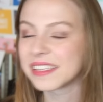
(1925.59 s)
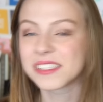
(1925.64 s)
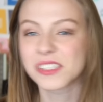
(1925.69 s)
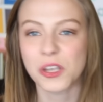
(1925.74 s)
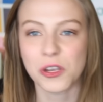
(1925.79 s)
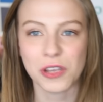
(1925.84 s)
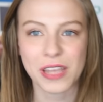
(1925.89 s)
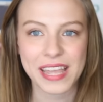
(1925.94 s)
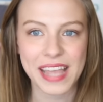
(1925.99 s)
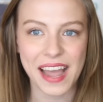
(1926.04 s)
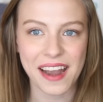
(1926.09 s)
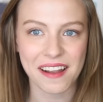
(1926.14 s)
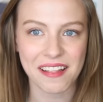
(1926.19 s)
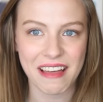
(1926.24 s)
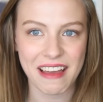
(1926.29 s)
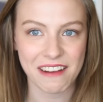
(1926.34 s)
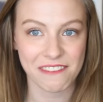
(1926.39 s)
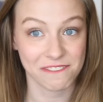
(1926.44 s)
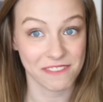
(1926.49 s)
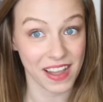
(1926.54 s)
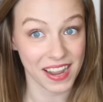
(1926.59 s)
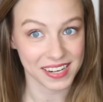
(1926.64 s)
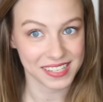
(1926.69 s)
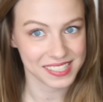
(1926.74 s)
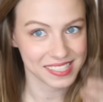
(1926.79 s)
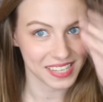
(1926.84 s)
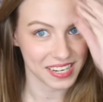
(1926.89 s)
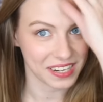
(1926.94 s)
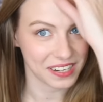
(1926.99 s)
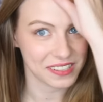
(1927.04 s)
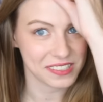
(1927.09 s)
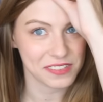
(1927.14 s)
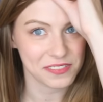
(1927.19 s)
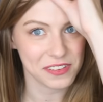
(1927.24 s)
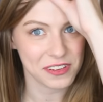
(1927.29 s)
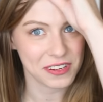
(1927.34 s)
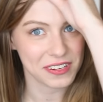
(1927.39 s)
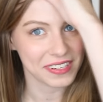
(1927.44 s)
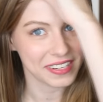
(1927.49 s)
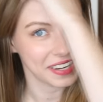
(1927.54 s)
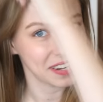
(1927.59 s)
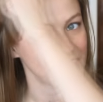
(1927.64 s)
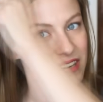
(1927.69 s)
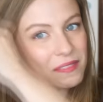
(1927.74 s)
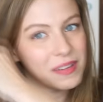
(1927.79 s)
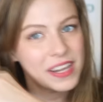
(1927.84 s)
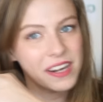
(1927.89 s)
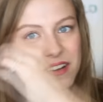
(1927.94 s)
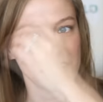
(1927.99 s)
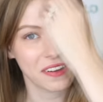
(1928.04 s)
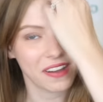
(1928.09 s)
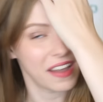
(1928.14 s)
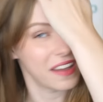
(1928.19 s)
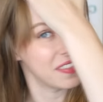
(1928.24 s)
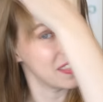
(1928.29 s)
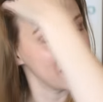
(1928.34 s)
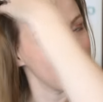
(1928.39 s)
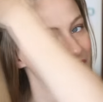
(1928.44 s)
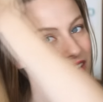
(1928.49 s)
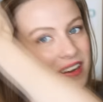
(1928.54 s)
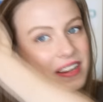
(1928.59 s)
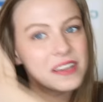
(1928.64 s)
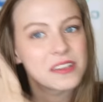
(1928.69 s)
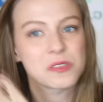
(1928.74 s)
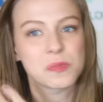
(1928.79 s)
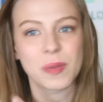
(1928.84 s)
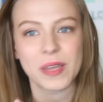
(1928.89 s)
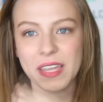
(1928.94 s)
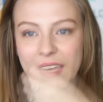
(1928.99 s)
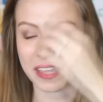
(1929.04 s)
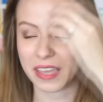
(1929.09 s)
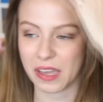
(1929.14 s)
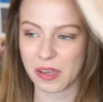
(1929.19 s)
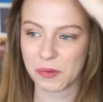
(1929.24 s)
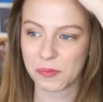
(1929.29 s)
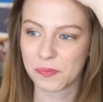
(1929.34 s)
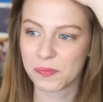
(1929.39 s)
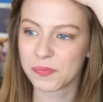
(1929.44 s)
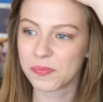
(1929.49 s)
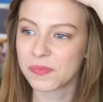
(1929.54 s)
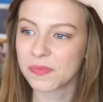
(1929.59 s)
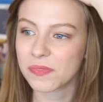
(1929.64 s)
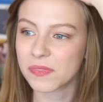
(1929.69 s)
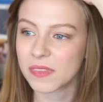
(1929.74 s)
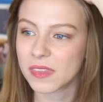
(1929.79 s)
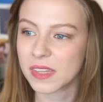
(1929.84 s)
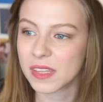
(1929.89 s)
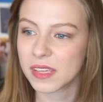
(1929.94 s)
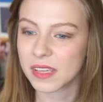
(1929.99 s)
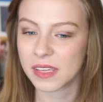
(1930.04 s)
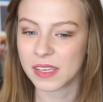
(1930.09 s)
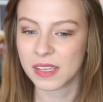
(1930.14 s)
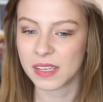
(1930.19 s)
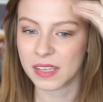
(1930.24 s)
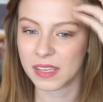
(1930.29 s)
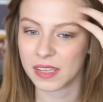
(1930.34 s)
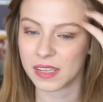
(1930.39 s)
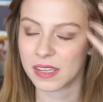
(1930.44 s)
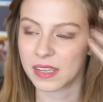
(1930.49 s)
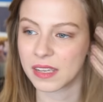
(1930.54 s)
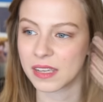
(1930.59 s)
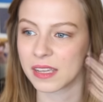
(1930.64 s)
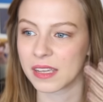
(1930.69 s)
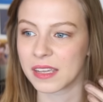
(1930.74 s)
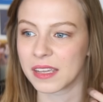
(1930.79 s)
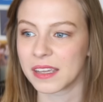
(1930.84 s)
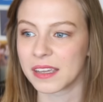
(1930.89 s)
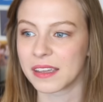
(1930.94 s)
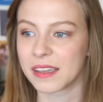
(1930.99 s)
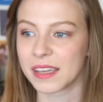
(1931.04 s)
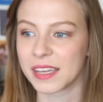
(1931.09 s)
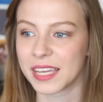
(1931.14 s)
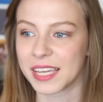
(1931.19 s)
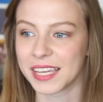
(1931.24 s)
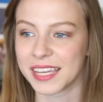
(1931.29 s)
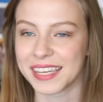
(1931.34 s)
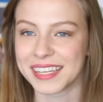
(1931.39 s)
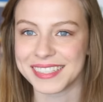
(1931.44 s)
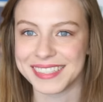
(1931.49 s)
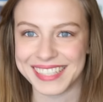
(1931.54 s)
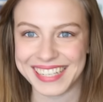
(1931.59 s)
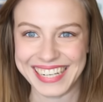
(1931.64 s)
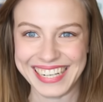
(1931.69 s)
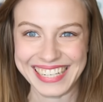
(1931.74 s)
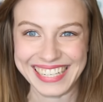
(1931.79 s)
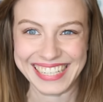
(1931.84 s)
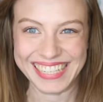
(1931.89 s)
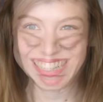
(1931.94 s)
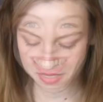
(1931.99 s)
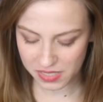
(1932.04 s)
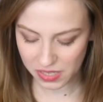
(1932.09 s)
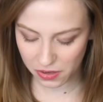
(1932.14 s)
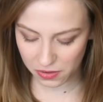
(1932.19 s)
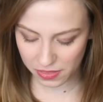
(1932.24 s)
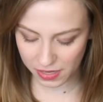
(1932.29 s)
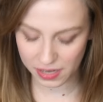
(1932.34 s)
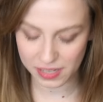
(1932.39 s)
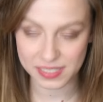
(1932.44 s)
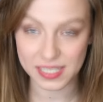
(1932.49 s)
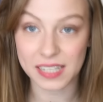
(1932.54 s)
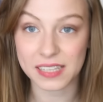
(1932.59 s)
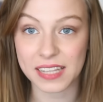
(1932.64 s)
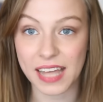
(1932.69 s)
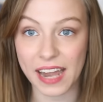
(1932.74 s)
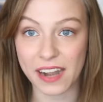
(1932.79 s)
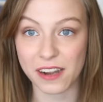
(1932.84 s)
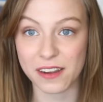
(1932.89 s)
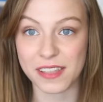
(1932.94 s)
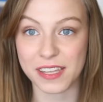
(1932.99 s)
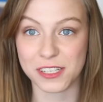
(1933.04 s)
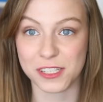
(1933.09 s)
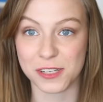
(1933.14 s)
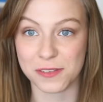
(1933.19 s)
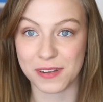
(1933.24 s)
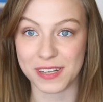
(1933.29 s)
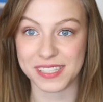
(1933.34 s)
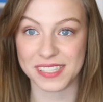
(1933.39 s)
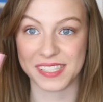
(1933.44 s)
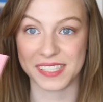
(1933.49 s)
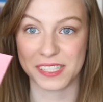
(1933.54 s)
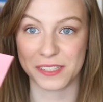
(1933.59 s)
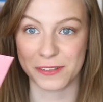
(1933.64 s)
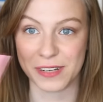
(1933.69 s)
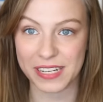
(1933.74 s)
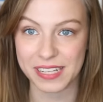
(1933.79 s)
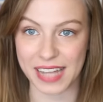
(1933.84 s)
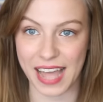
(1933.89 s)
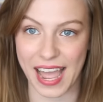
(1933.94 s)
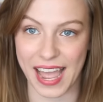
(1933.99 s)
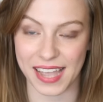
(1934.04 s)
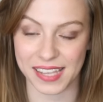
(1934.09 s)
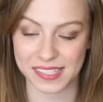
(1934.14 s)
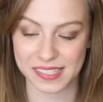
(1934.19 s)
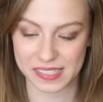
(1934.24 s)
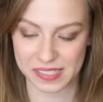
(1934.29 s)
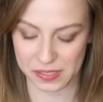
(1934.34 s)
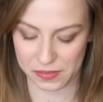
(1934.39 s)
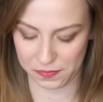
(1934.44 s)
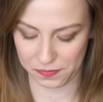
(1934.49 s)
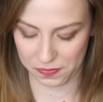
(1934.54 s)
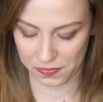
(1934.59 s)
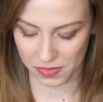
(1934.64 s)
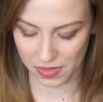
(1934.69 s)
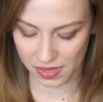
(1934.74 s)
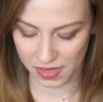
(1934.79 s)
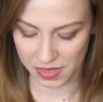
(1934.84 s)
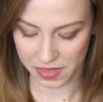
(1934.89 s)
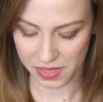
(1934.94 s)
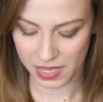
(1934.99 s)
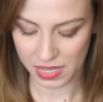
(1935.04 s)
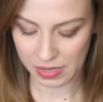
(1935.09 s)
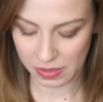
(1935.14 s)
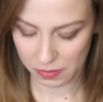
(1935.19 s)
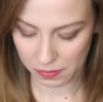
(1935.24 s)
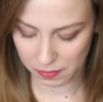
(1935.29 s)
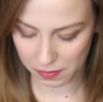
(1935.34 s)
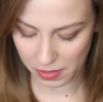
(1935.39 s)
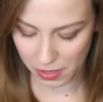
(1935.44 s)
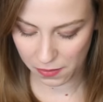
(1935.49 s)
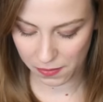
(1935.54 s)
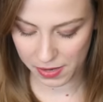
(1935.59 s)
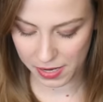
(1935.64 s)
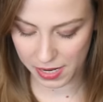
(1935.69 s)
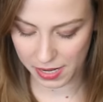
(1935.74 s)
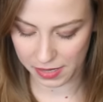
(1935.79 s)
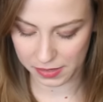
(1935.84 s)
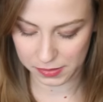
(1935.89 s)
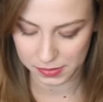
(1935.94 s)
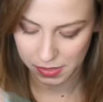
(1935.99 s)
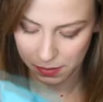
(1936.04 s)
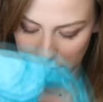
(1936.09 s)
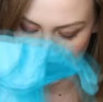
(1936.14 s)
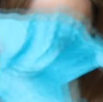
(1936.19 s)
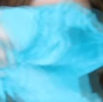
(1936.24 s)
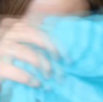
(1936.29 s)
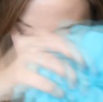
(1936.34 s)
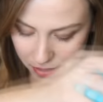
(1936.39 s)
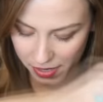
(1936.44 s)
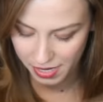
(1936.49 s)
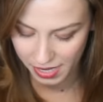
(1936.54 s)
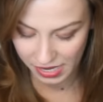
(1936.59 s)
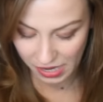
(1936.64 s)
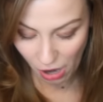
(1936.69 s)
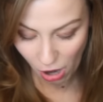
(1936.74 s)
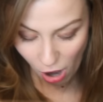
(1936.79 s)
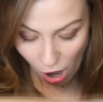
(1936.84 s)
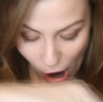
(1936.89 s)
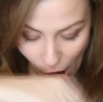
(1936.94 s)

So he got a lot of fox stickers, if you couldn't hear him. I don't know how the audio is picking up. I got a lot of foxes. So there's a letter that she wants us to read last. I'm going in. I'm going in.